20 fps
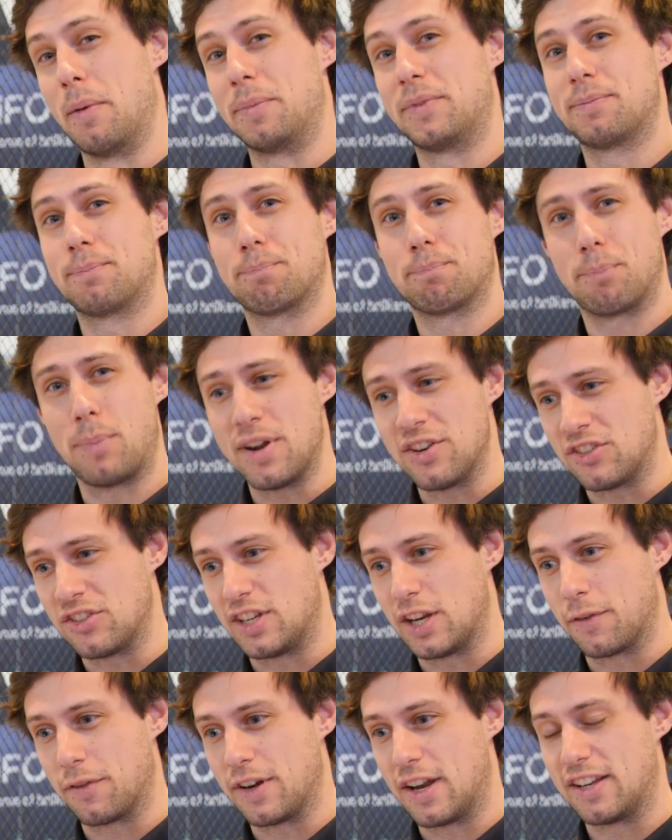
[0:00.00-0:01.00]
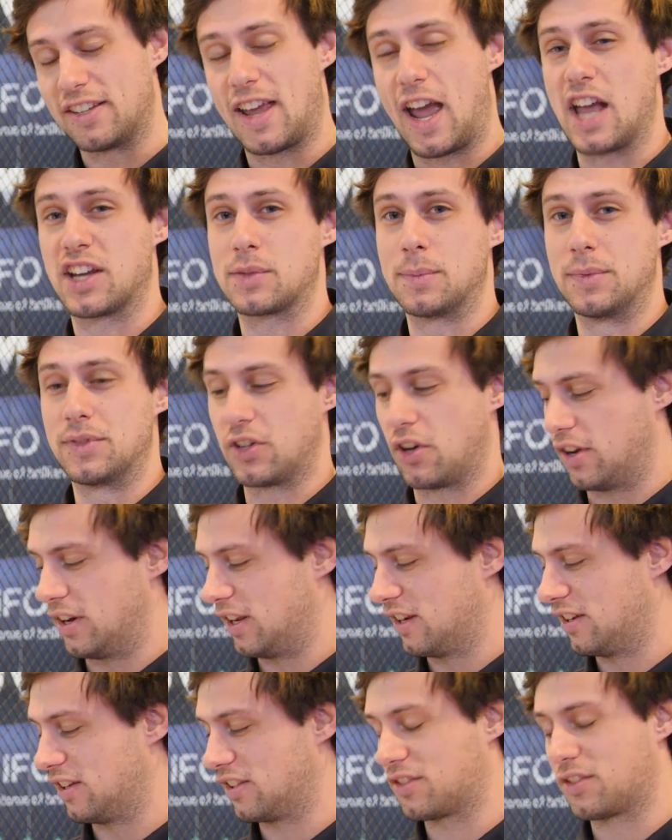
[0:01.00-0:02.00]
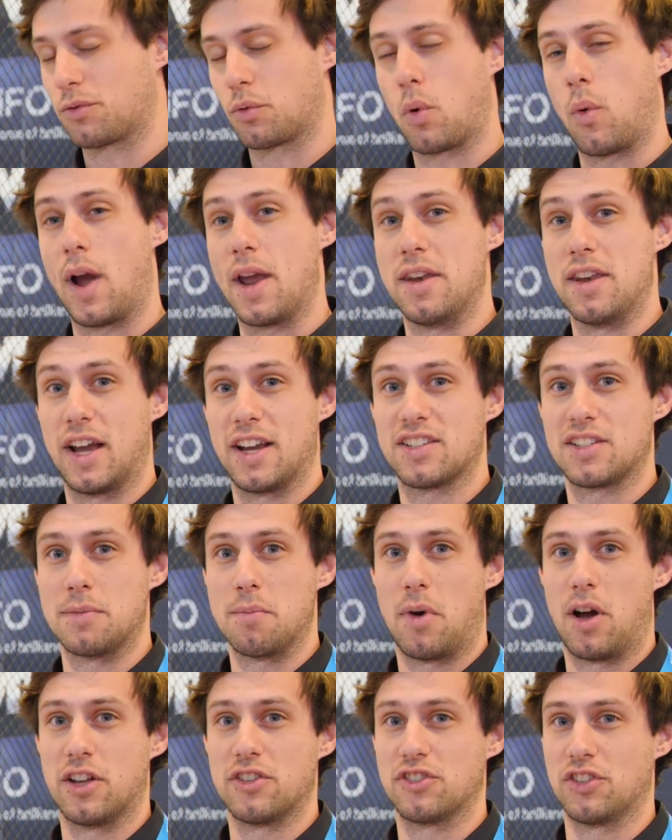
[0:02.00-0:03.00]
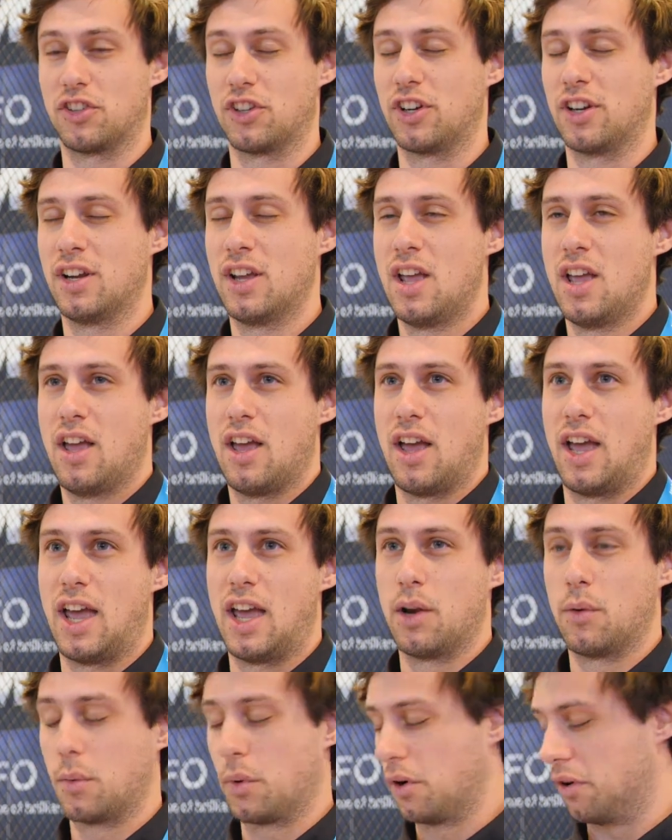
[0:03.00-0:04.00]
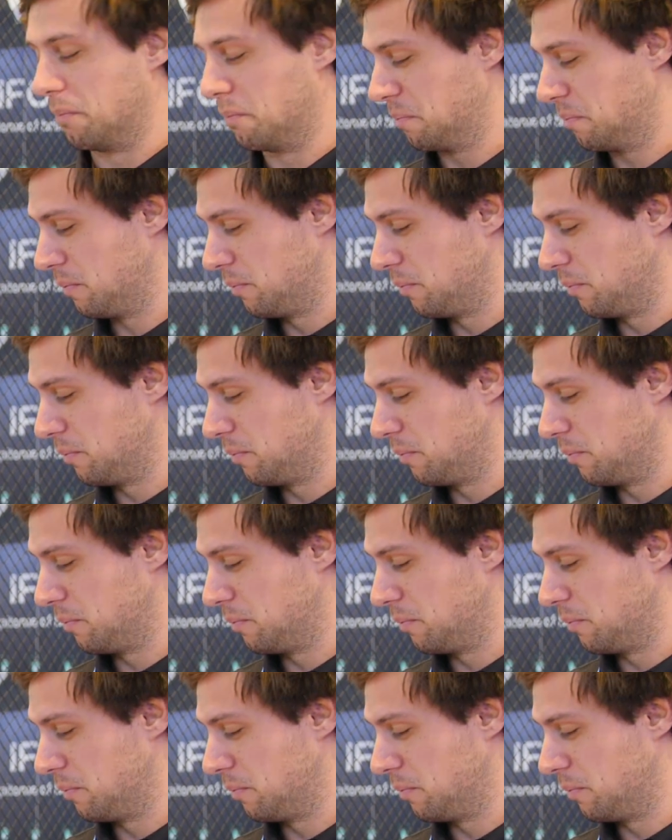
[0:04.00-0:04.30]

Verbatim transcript: a bunch of different attachments on it. It's quite nice and modular, and we're